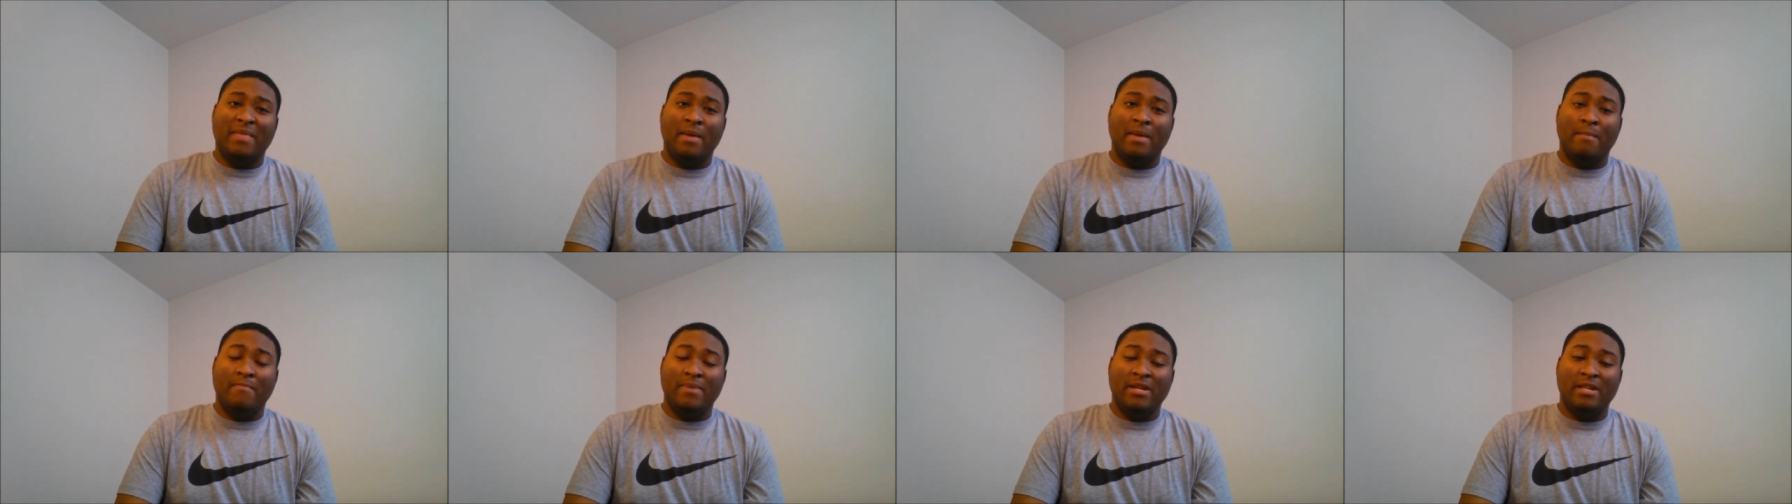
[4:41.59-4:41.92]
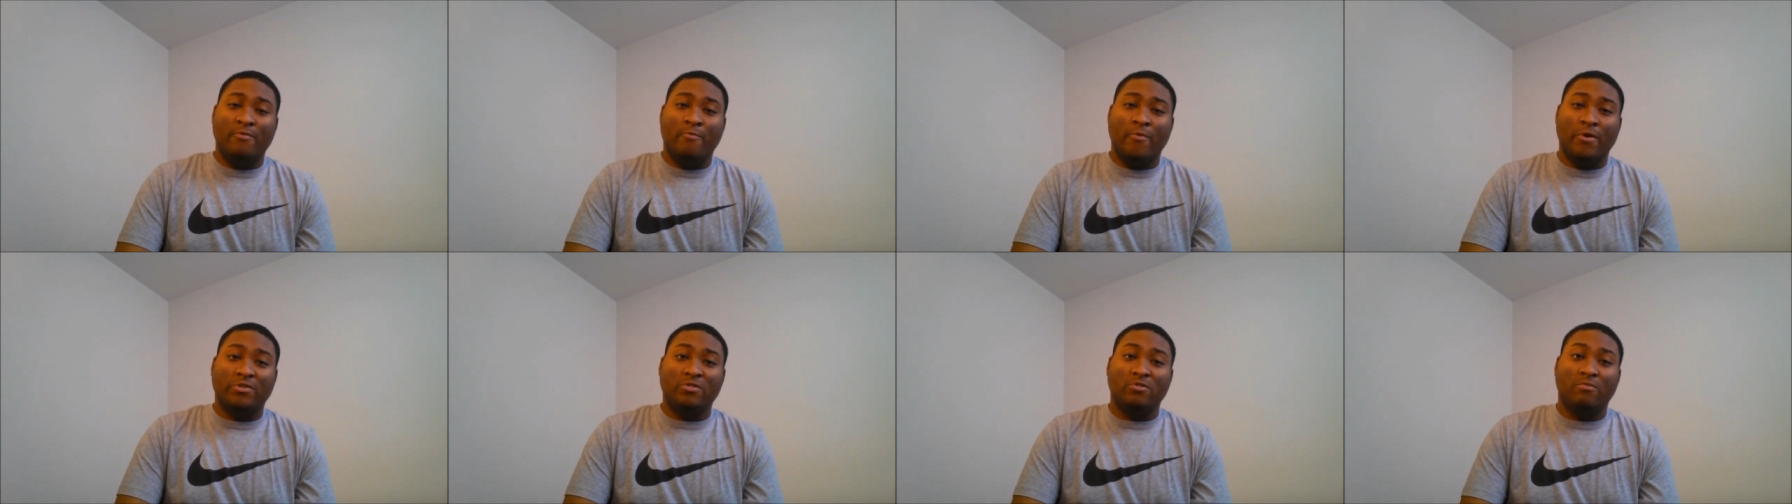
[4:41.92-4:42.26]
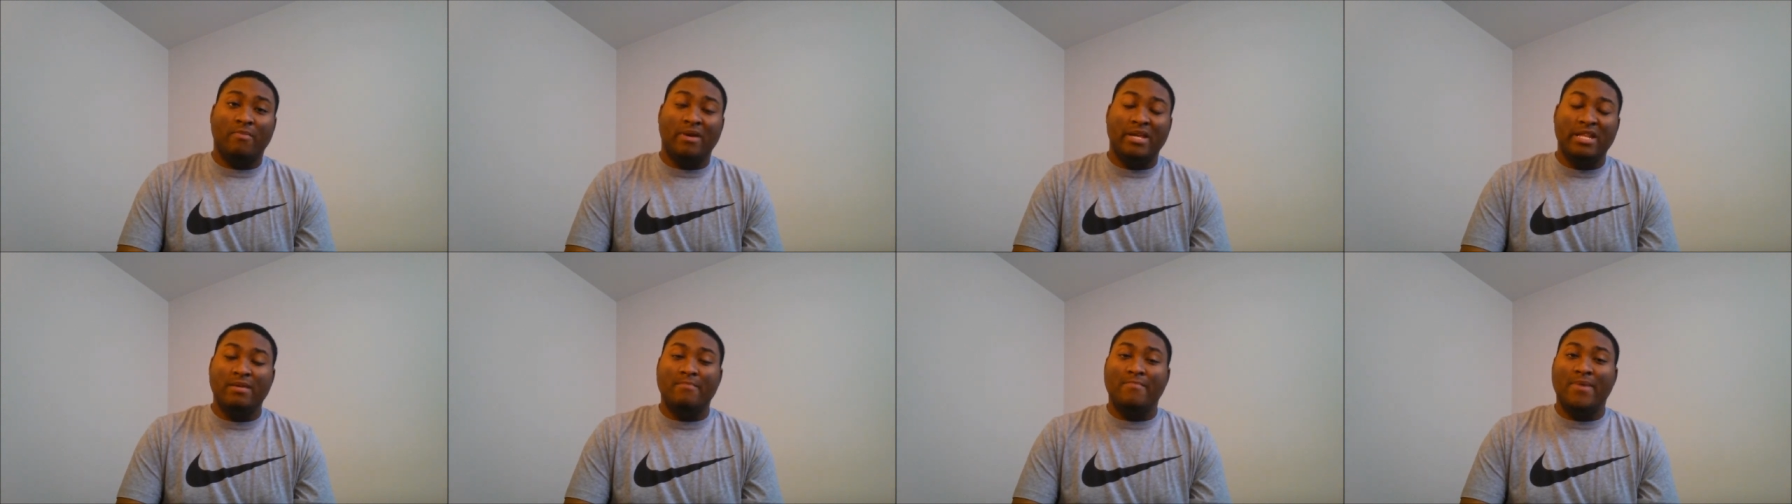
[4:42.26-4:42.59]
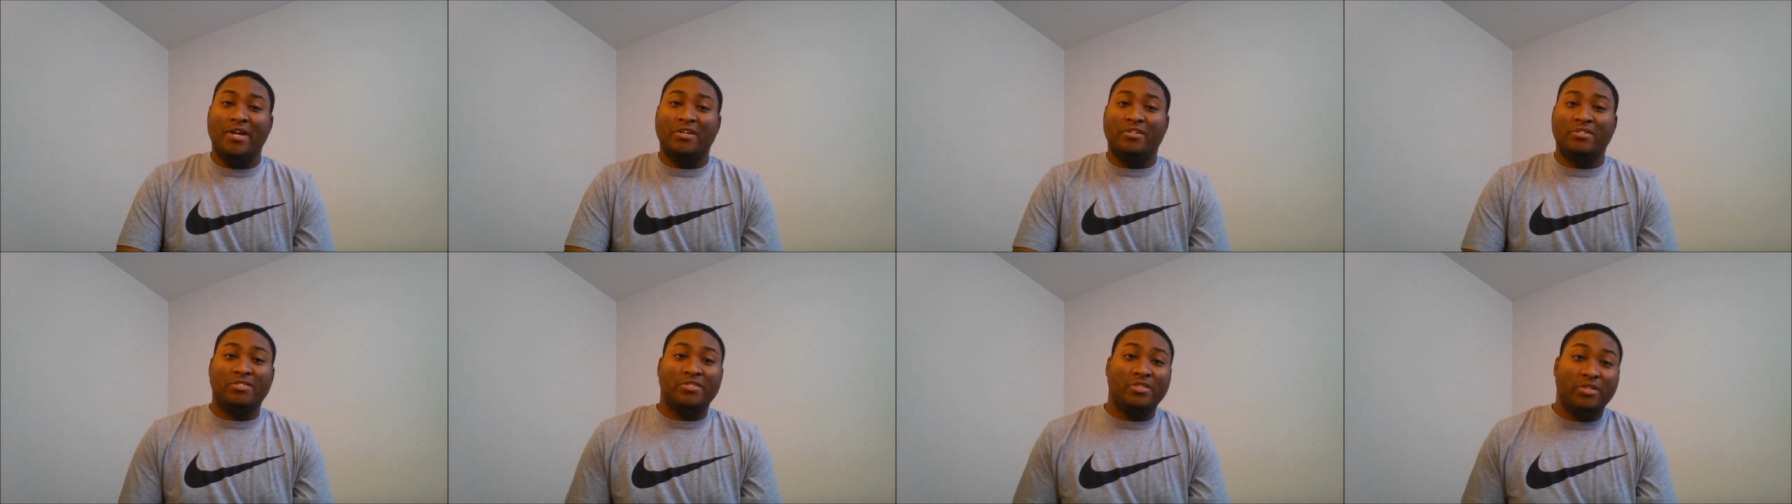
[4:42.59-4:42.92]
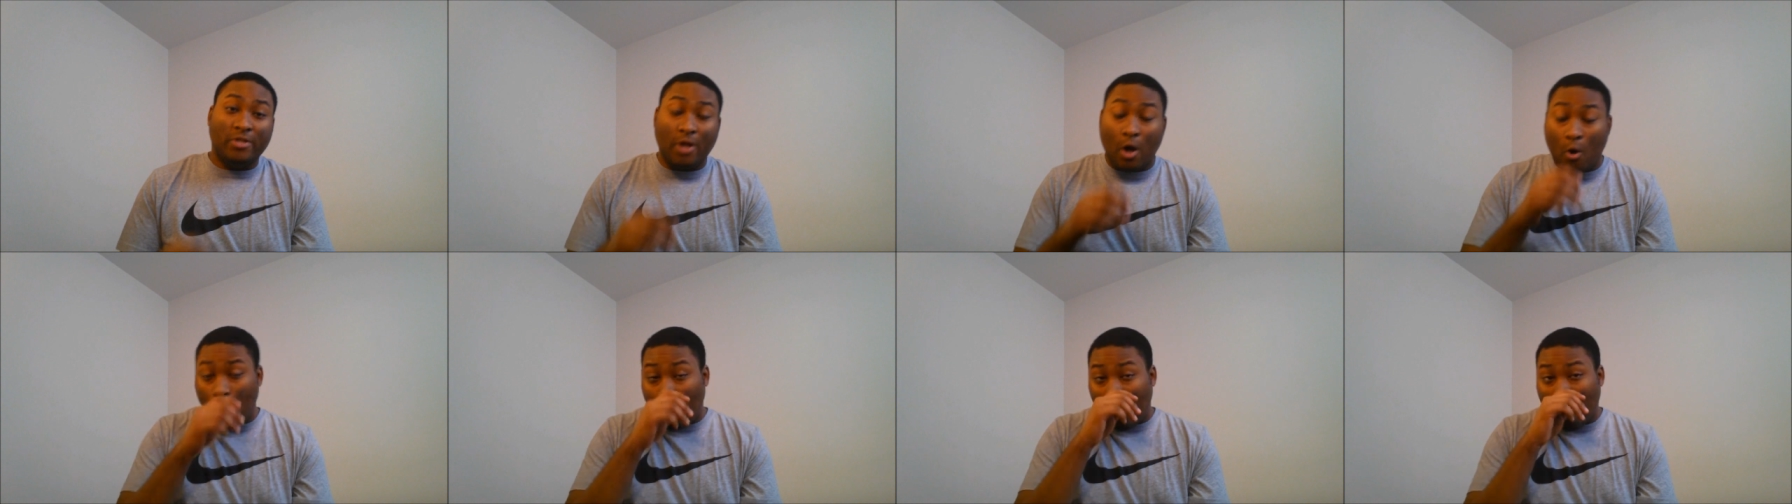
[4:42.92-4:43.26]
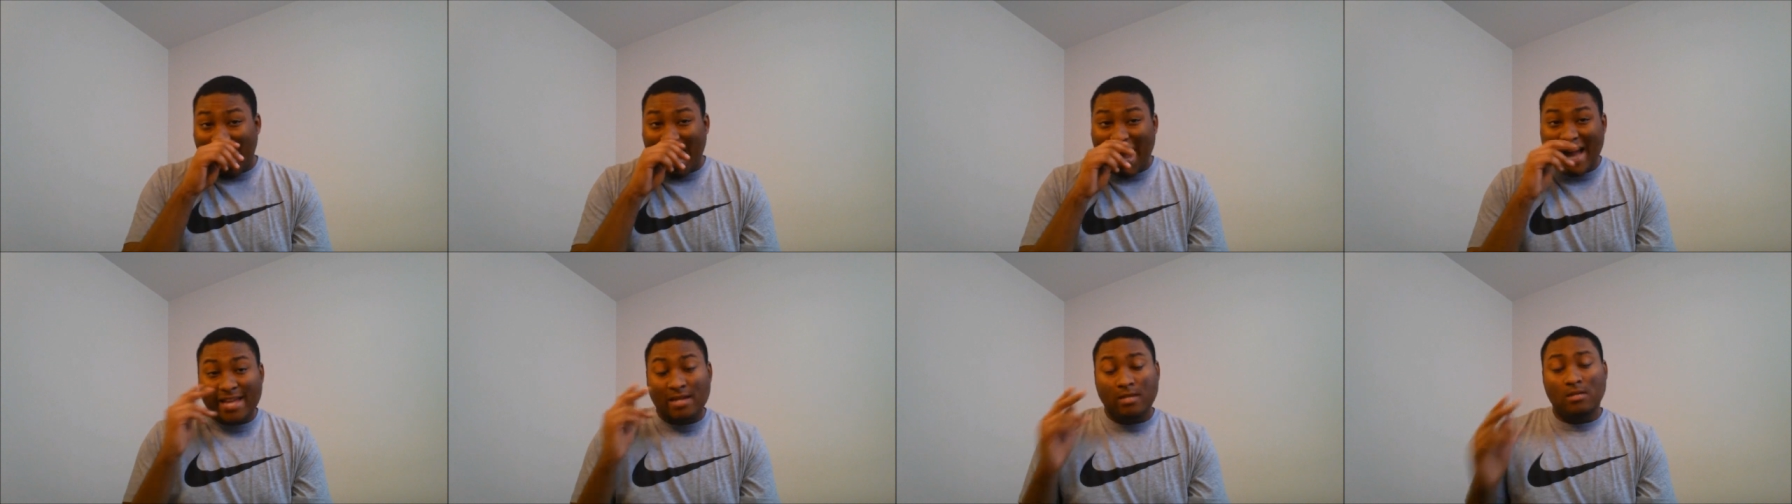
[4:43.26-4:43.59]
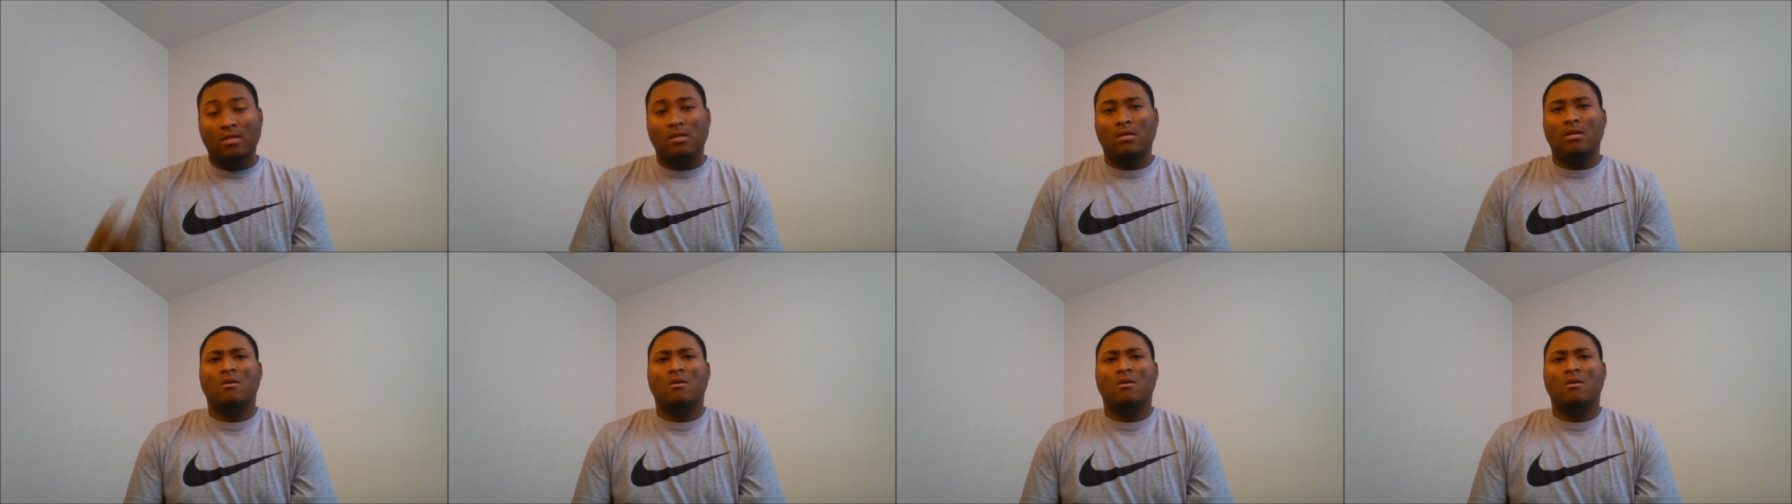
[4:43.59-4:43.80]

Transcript: that many WrestleMania matches. You know why?